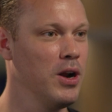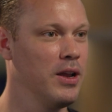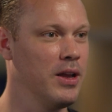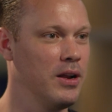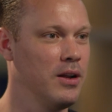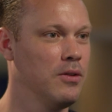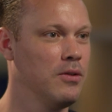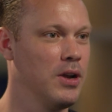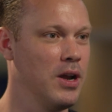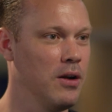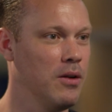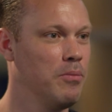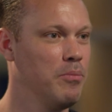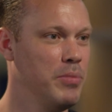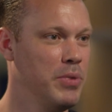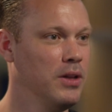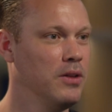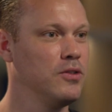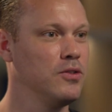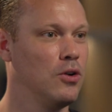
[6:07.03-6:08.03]
can can
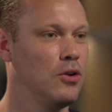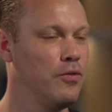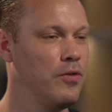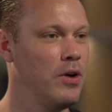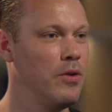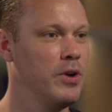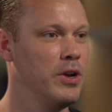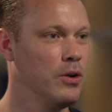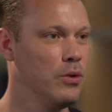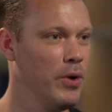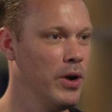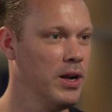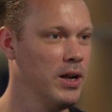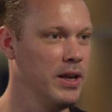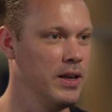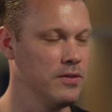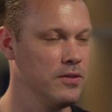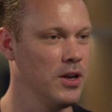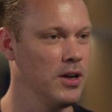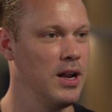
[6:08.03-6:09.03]
build software really quickly,
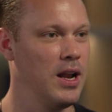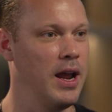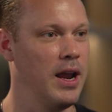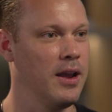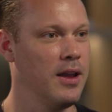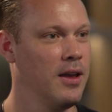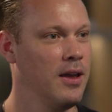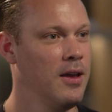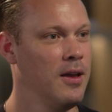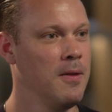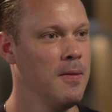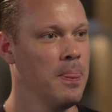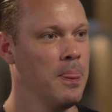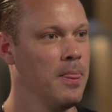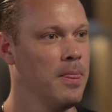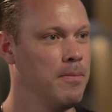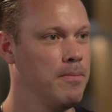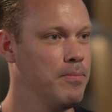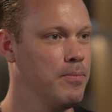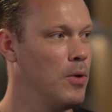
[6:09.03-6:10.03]
it's not like
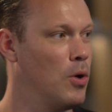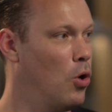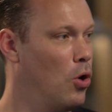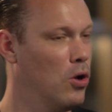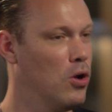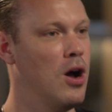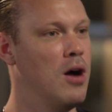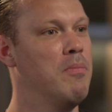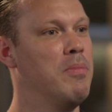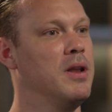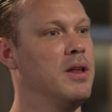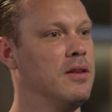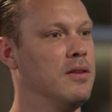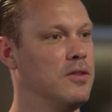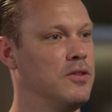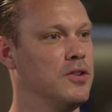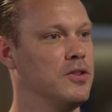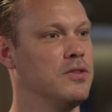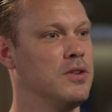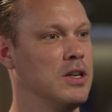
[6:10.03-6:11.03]
all companies are
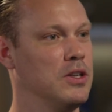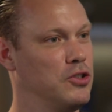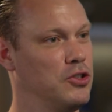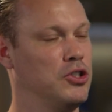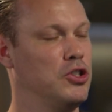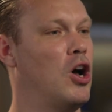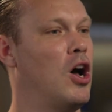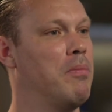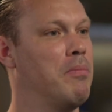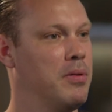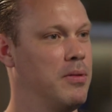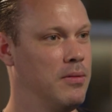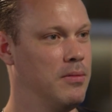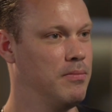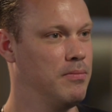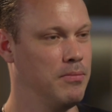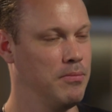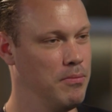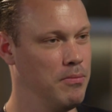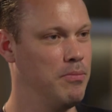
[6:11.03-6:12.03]
just going to stop
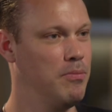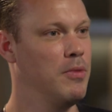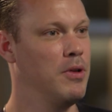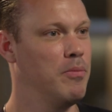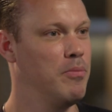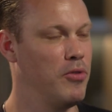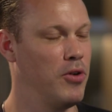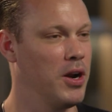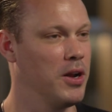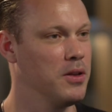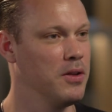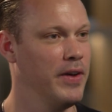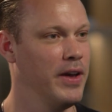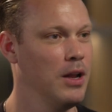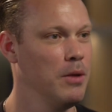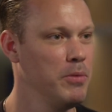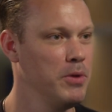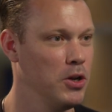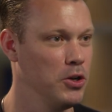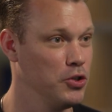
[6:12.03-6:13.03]
product
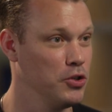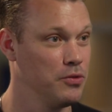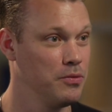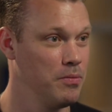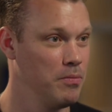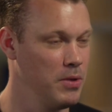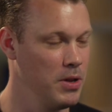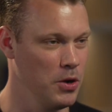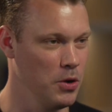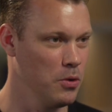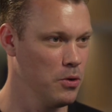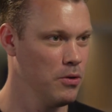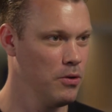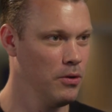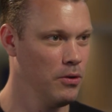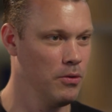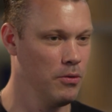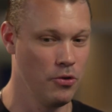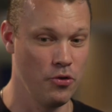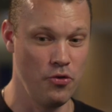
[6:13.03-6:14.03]
development or just you know,
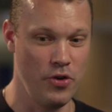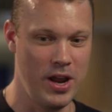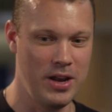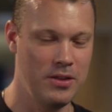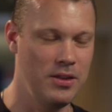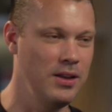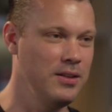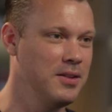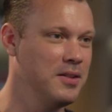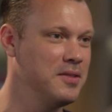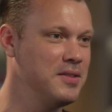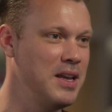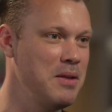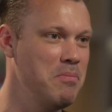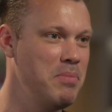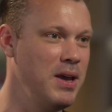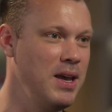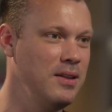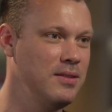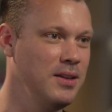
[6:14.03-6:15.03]
create things at the same
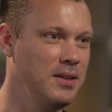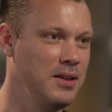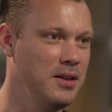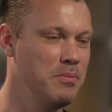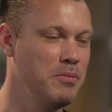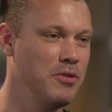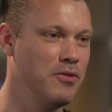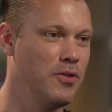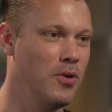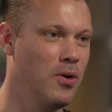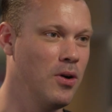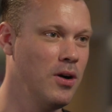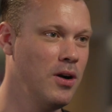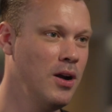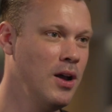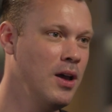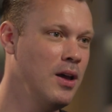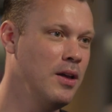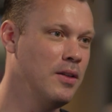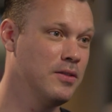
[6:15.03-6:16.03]
pace they did before.
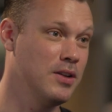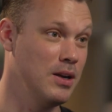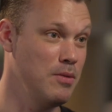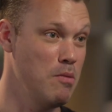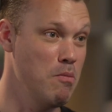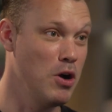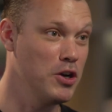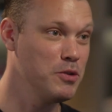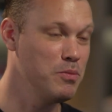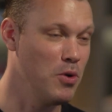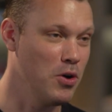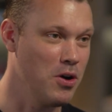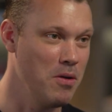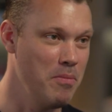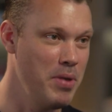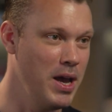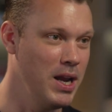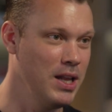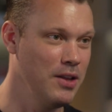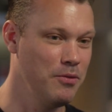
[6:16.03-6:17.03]
It's going to be much more
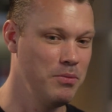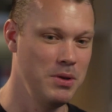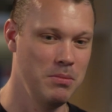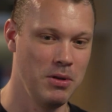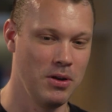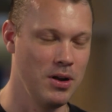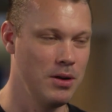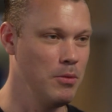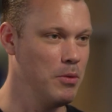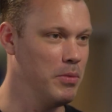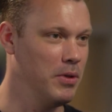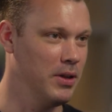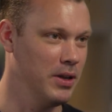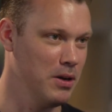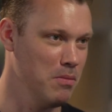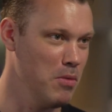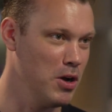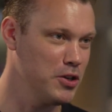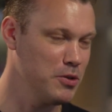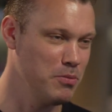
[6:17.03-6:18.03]
competitive. People are going to be
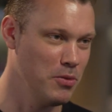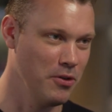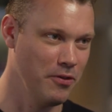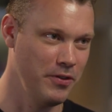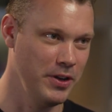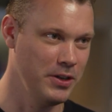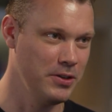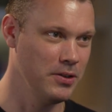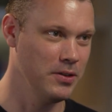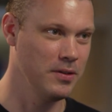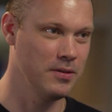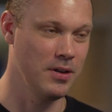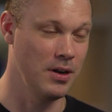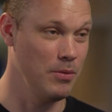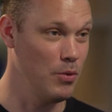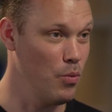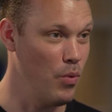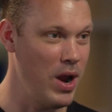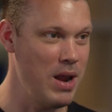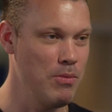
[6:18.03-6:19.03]
building much more features. It's going
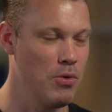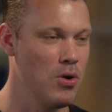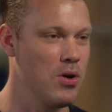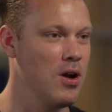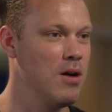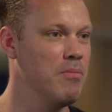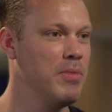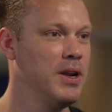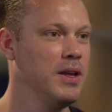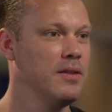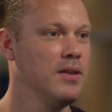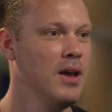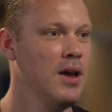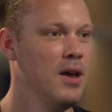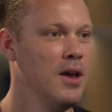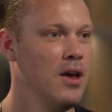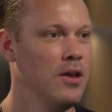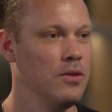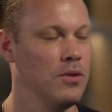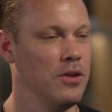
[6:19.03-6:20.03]
to be way more companies.
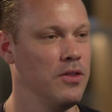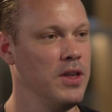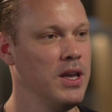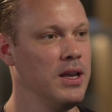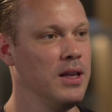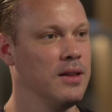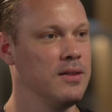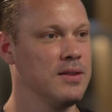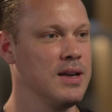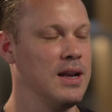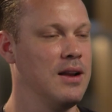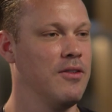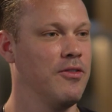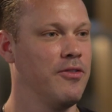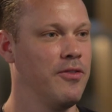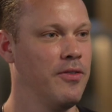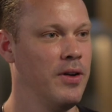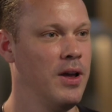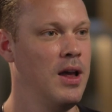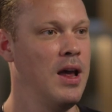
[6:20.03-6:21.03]
So I think it's kind
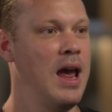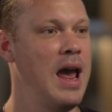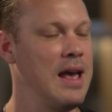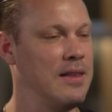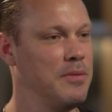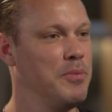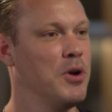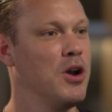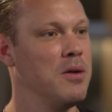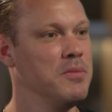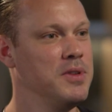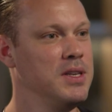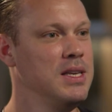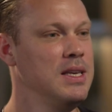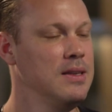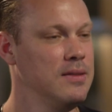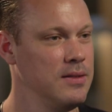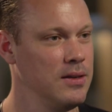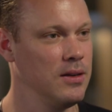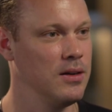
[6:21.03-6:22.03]
of as it becomes
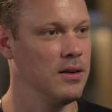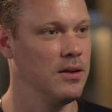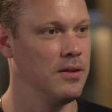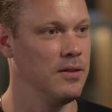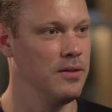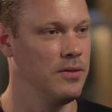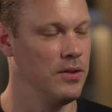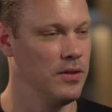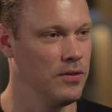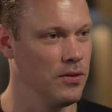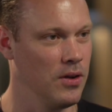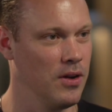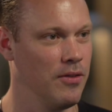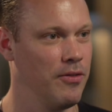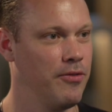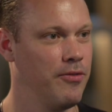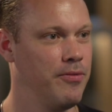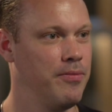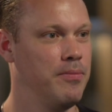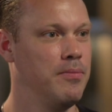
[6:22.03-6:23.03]
easier, the sort
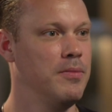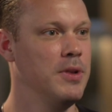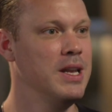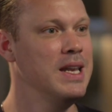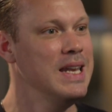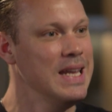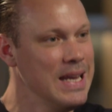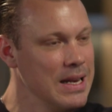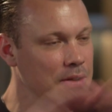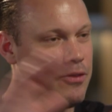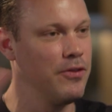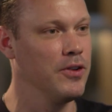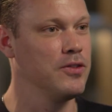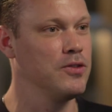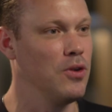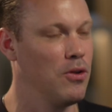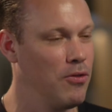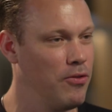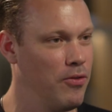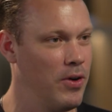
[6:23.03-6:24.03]
of need for
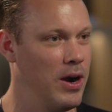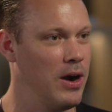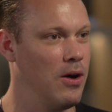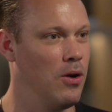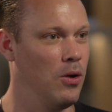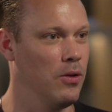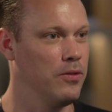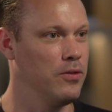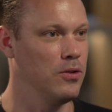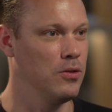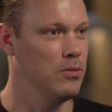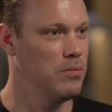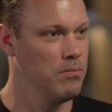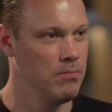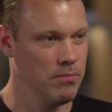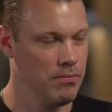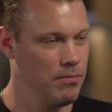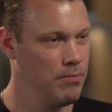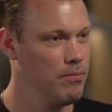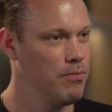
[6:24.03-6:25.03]
software also
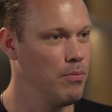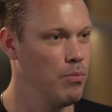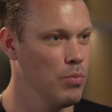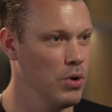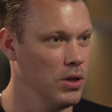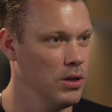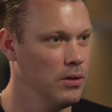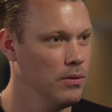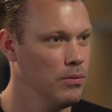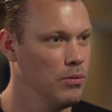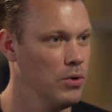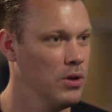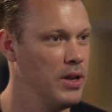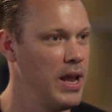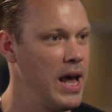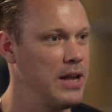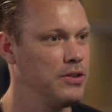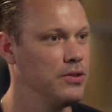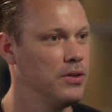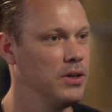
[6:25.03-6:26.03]
will will
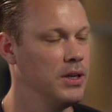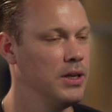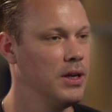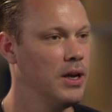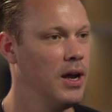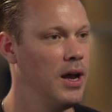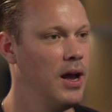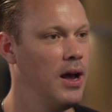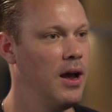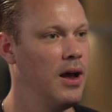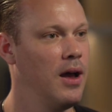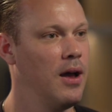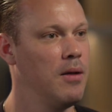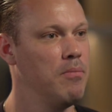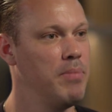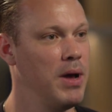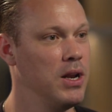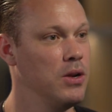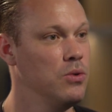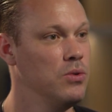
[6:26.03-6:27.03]
naturally uh,
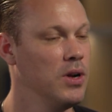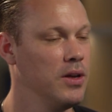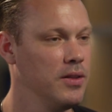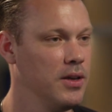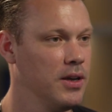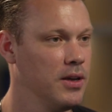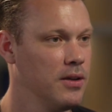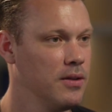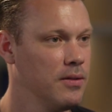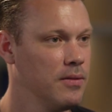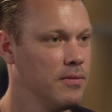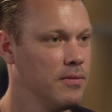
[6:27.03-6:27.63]
balloon. I think.